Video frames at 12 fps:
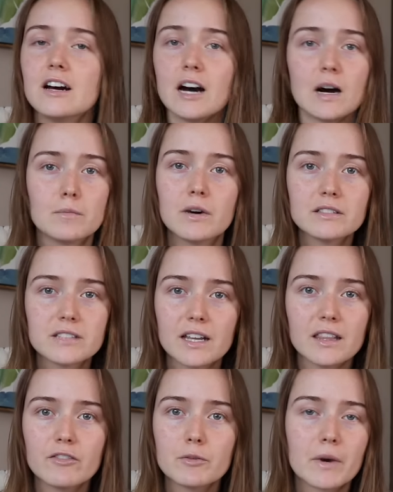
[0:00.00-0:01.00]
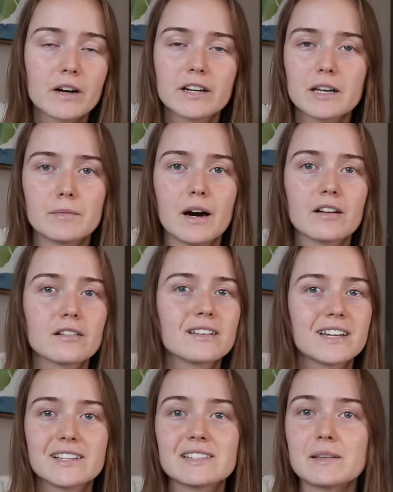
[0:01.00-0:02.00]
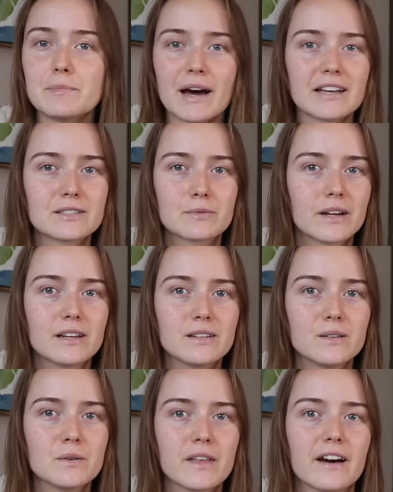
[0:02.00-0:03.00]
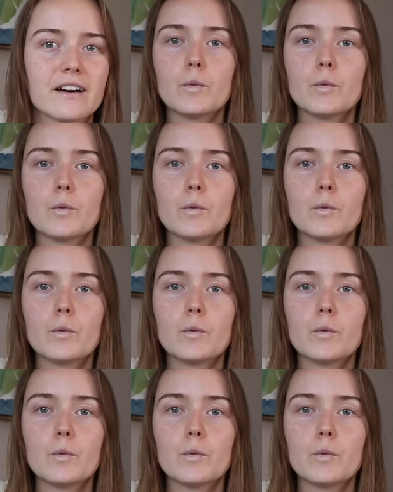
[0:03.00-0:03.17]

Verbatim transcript: a multi-level marketing model is the best way to do that.